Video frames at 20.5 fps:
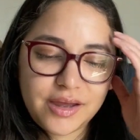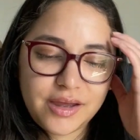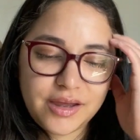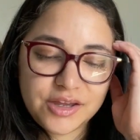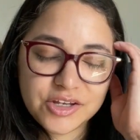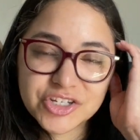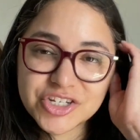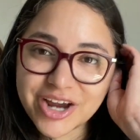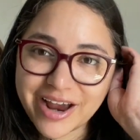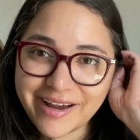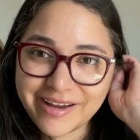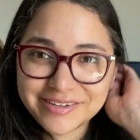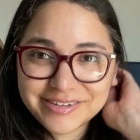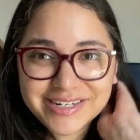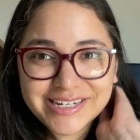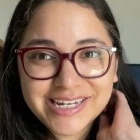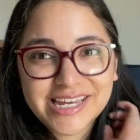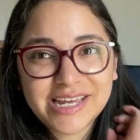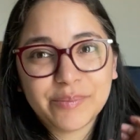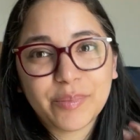child
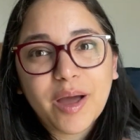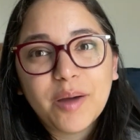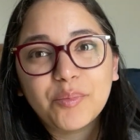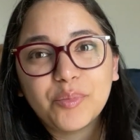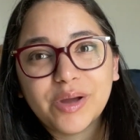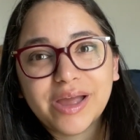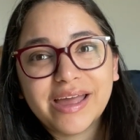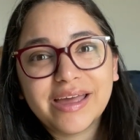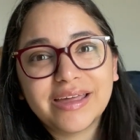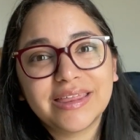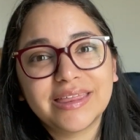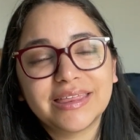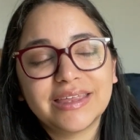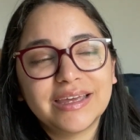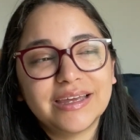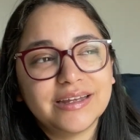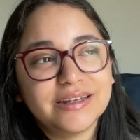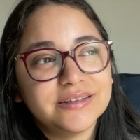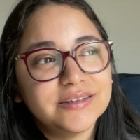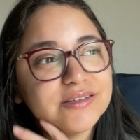to keep up with.
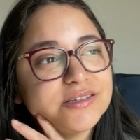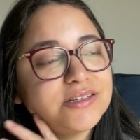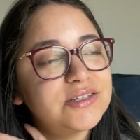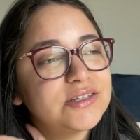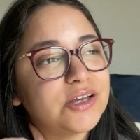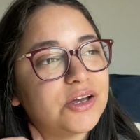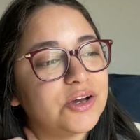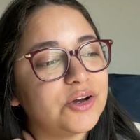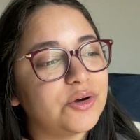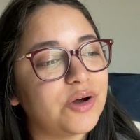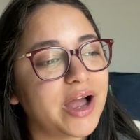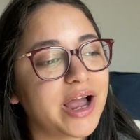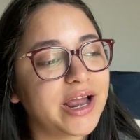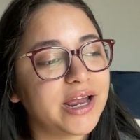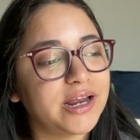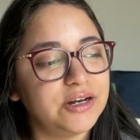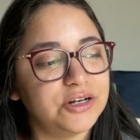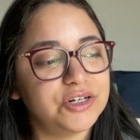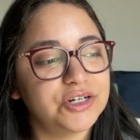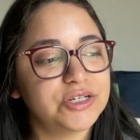And so
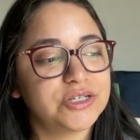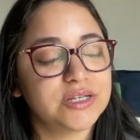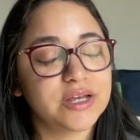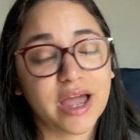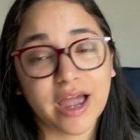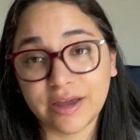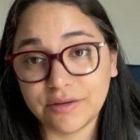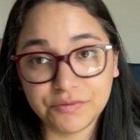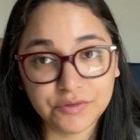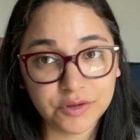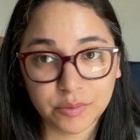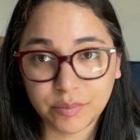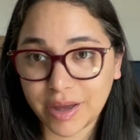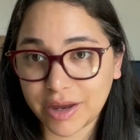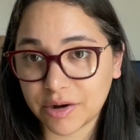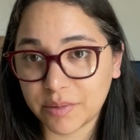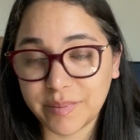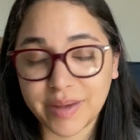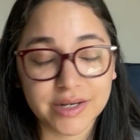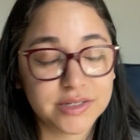I feel
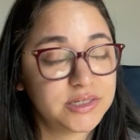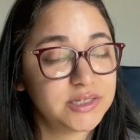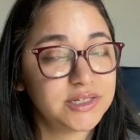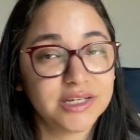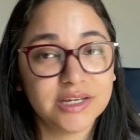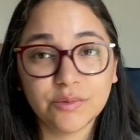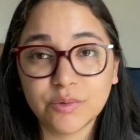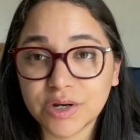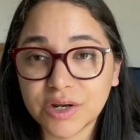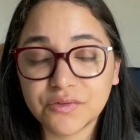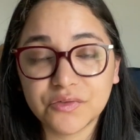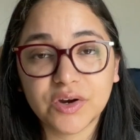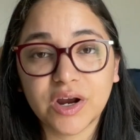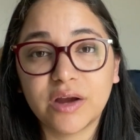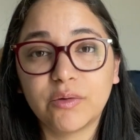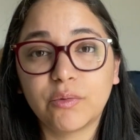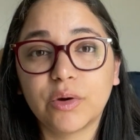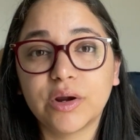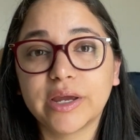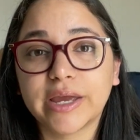better mentally whenever
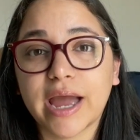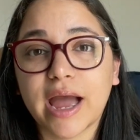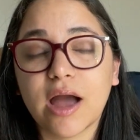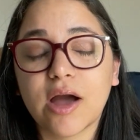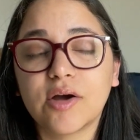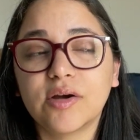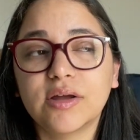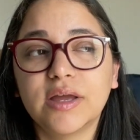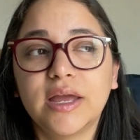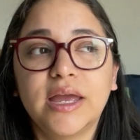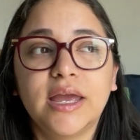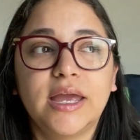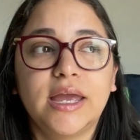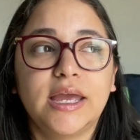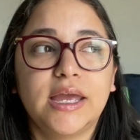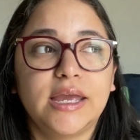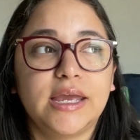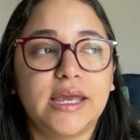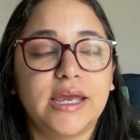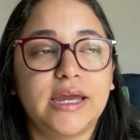I work out.
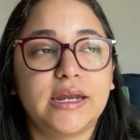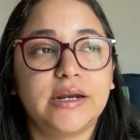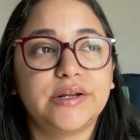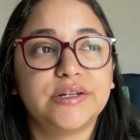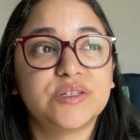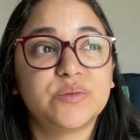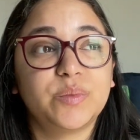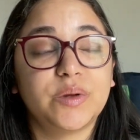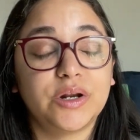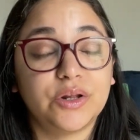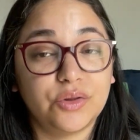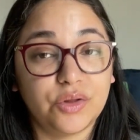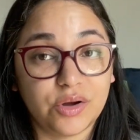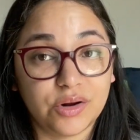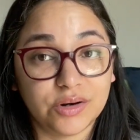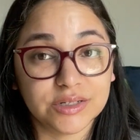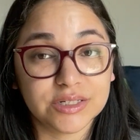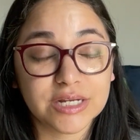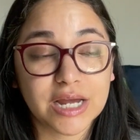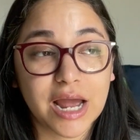And it's been a
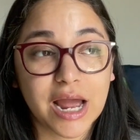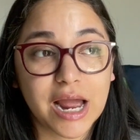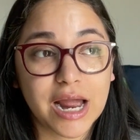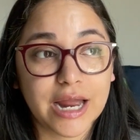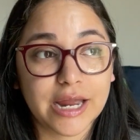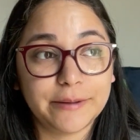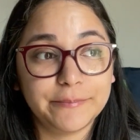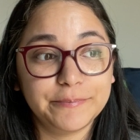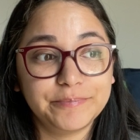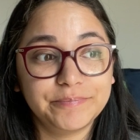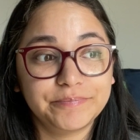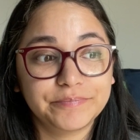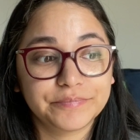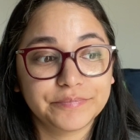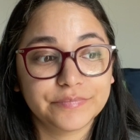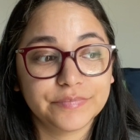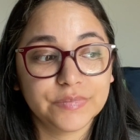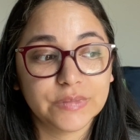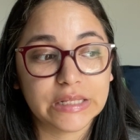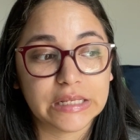long time
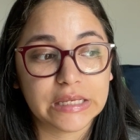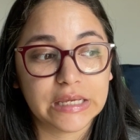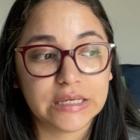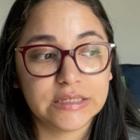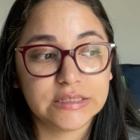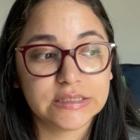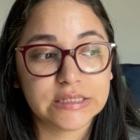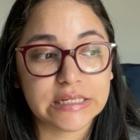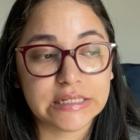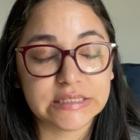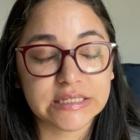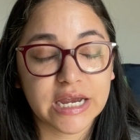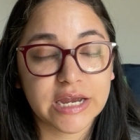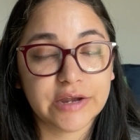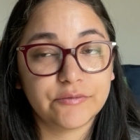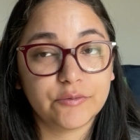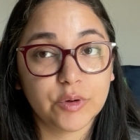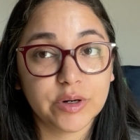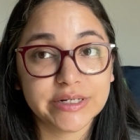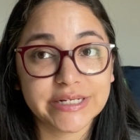since
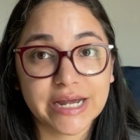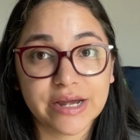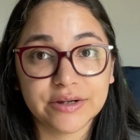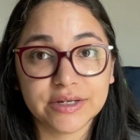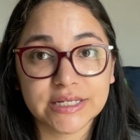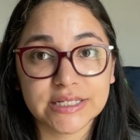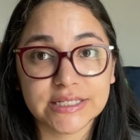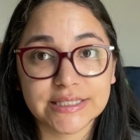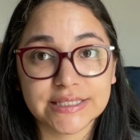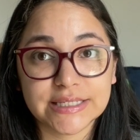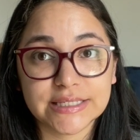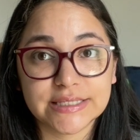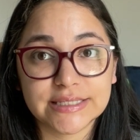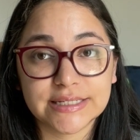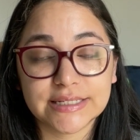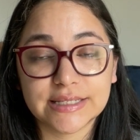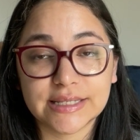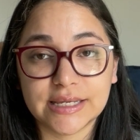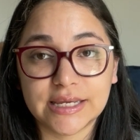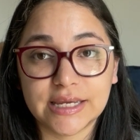I've worked out
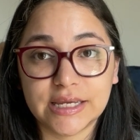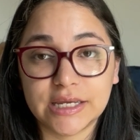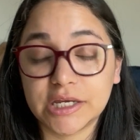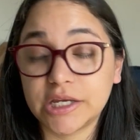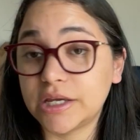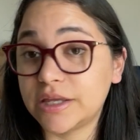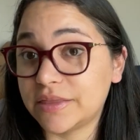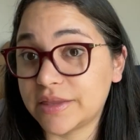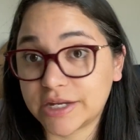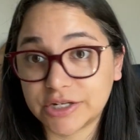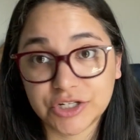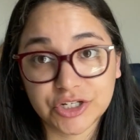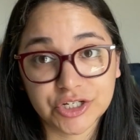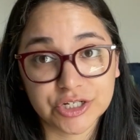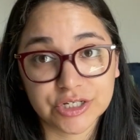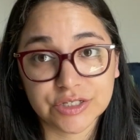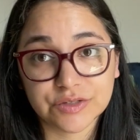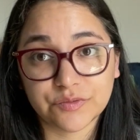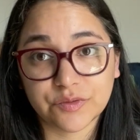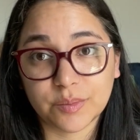consistently. And that's
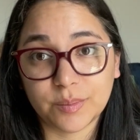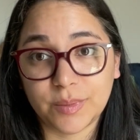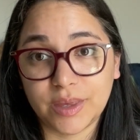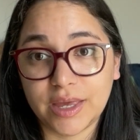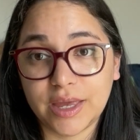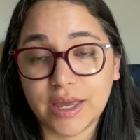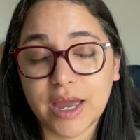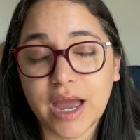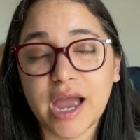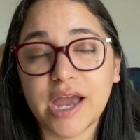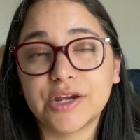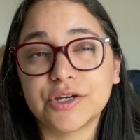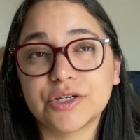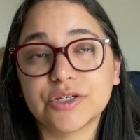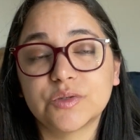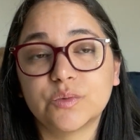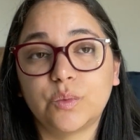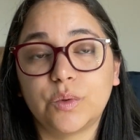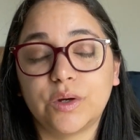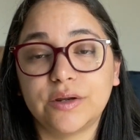just for me. I
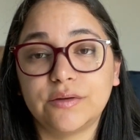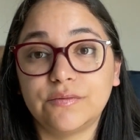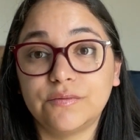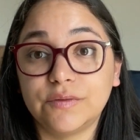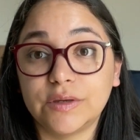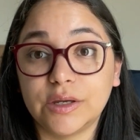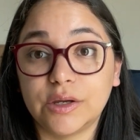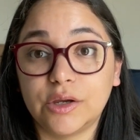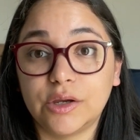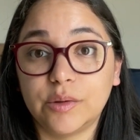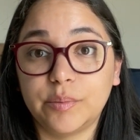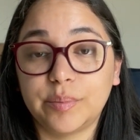just want to feel